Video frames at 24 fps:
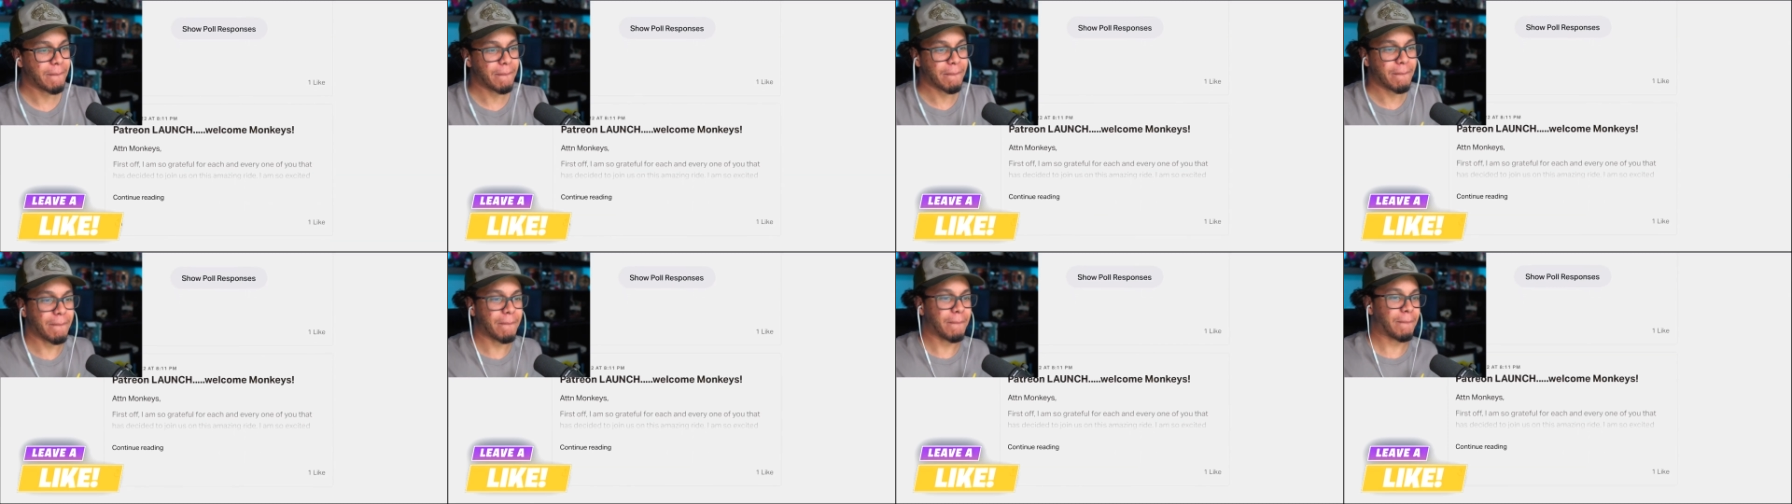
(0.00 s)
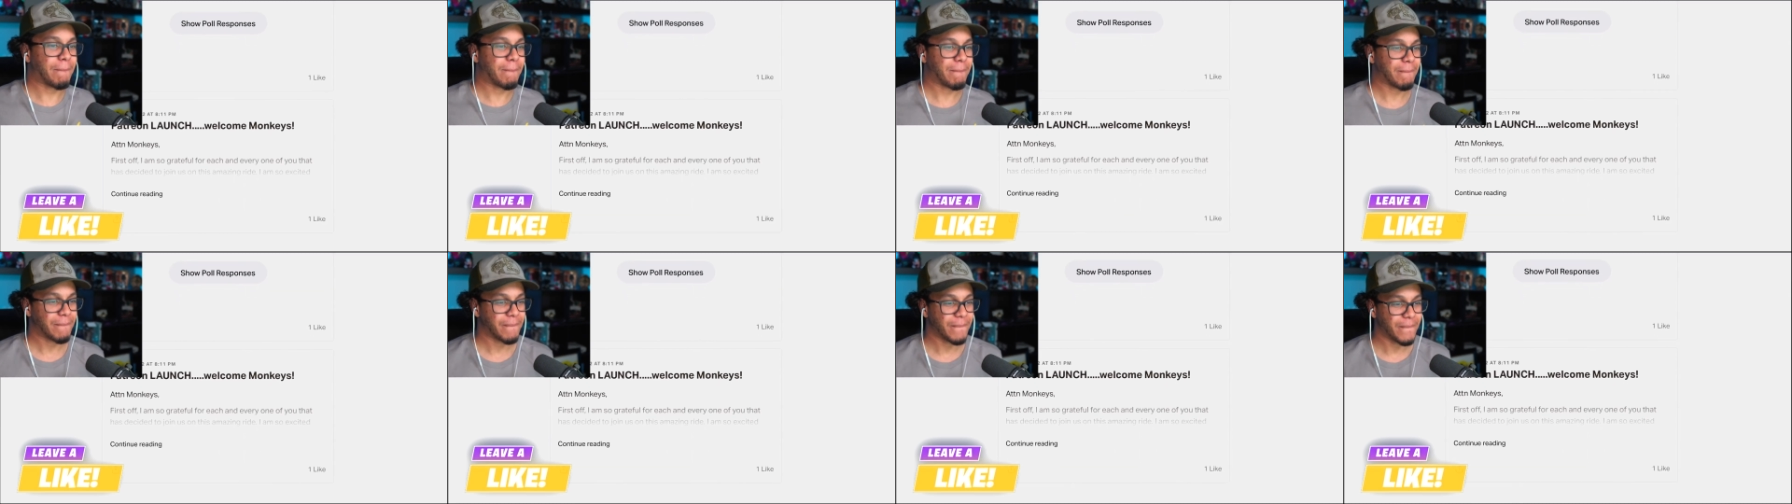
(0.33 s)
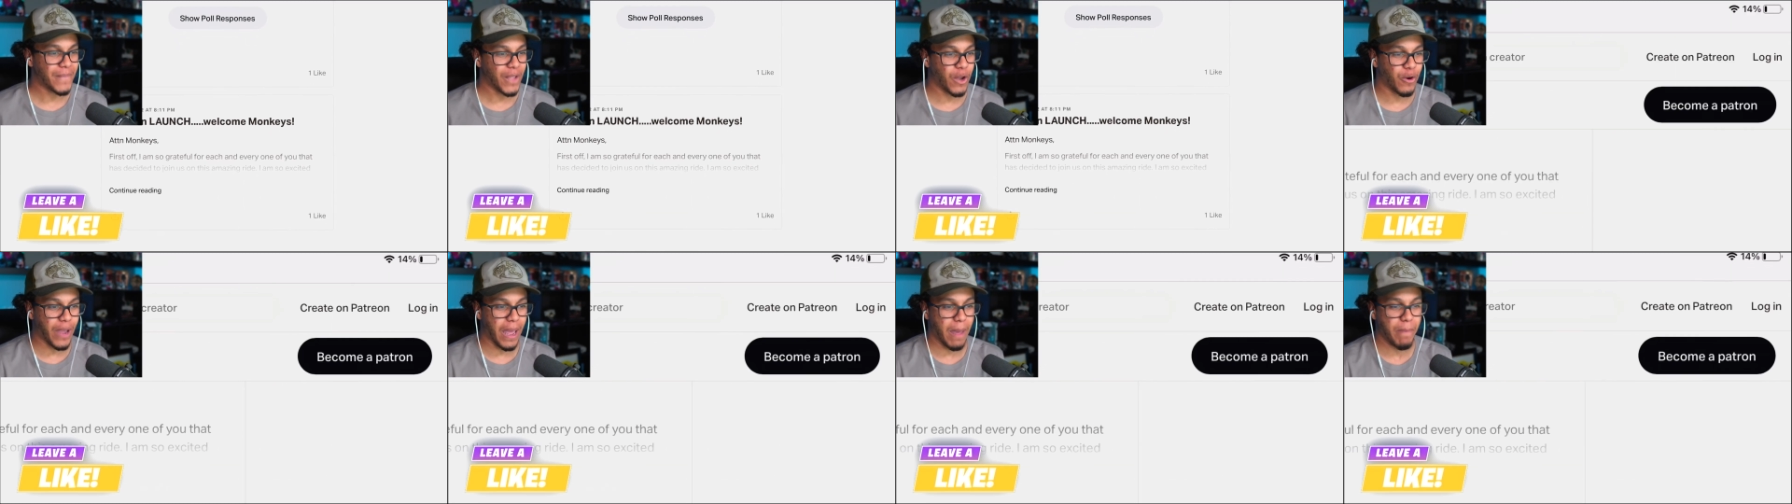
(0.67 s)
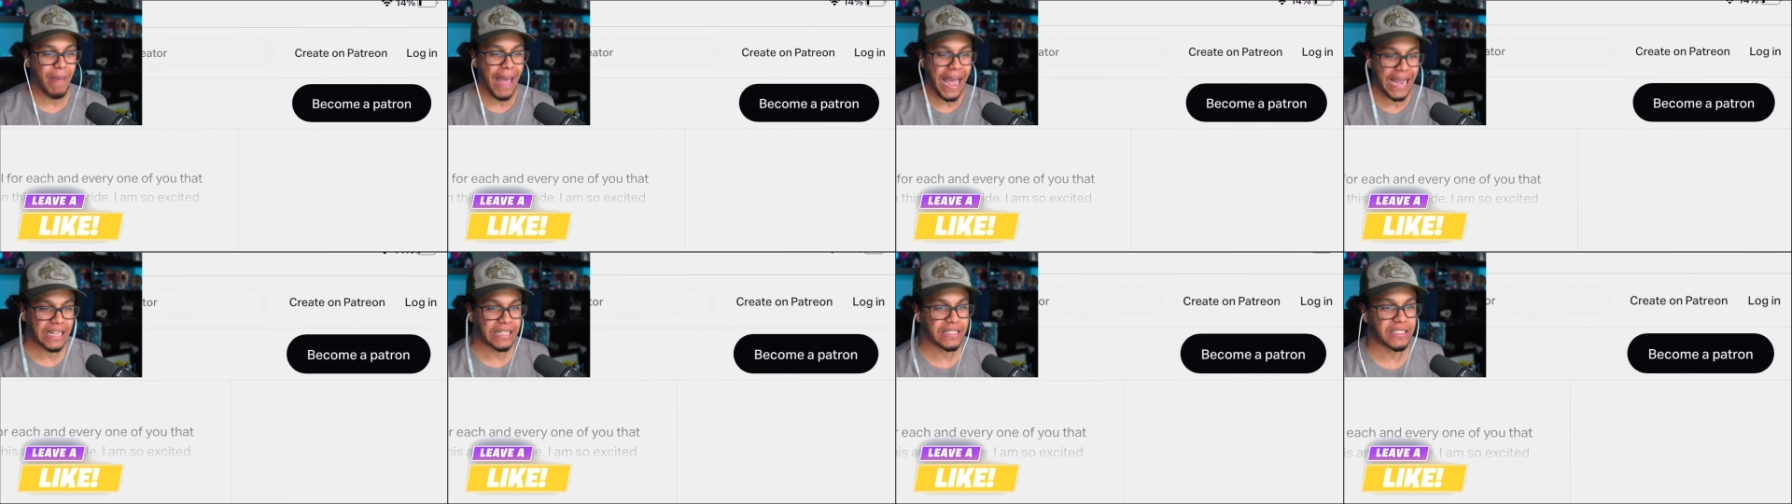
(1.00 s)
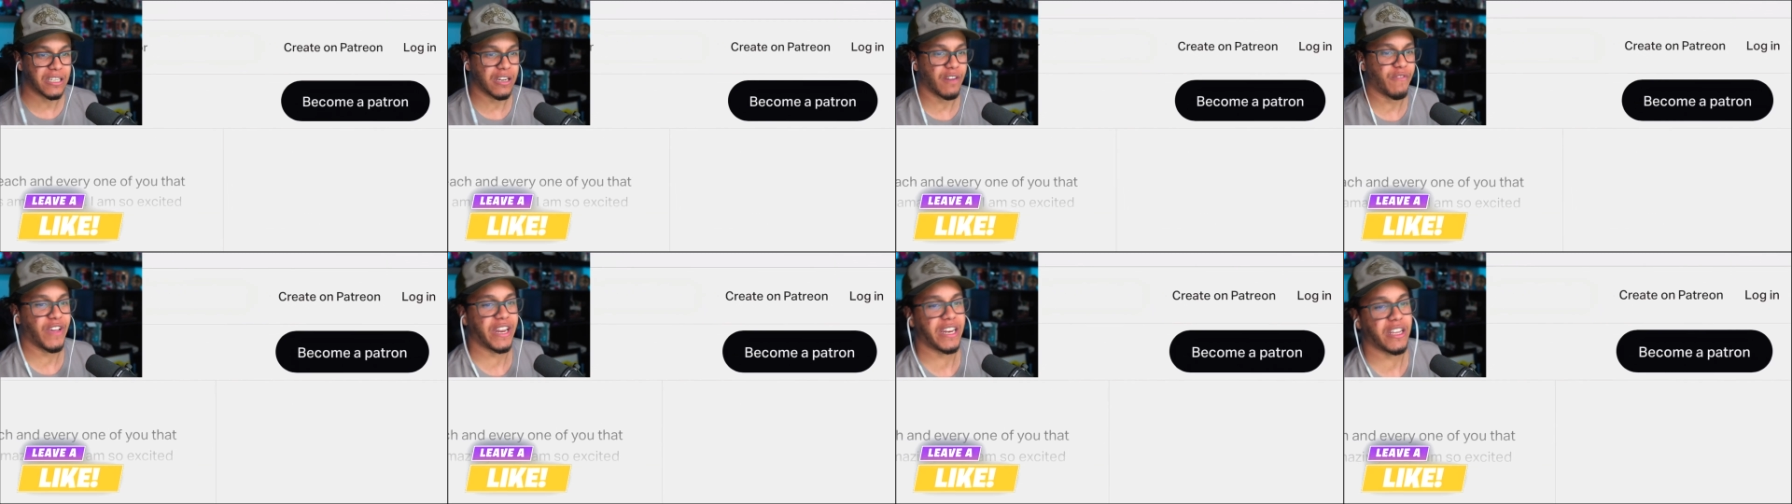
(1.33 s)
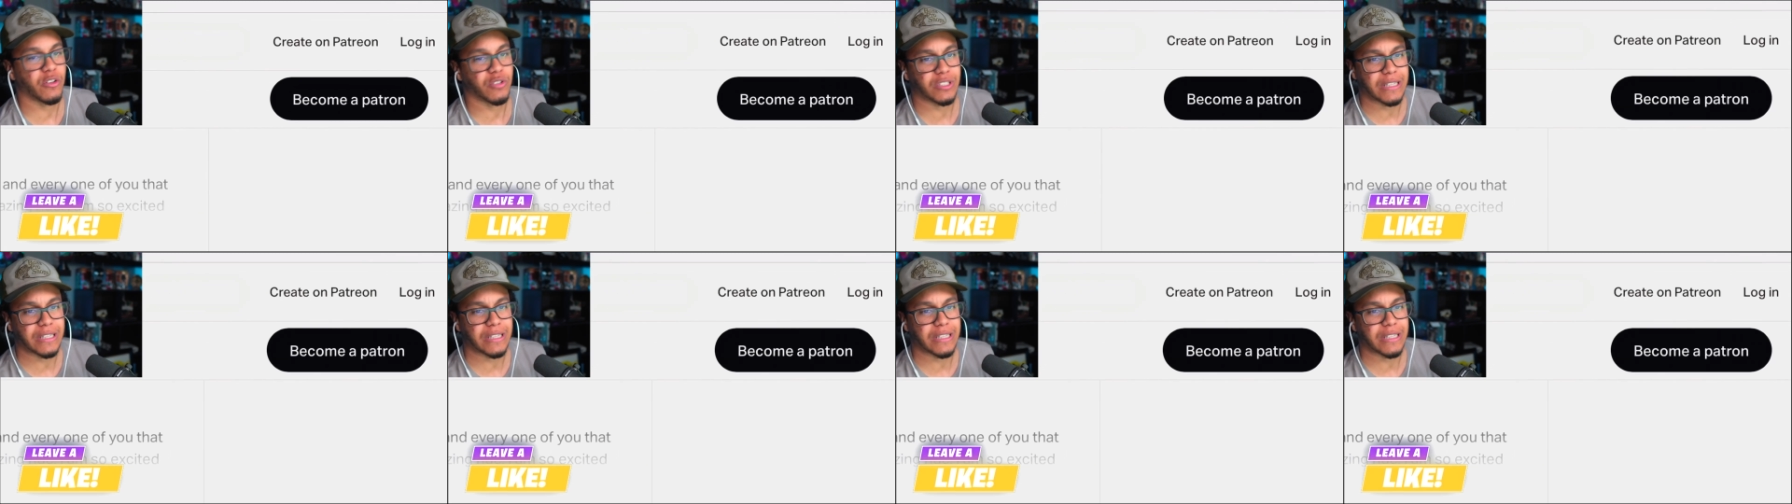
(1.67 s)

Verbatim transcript: free, so okay. Back into the video.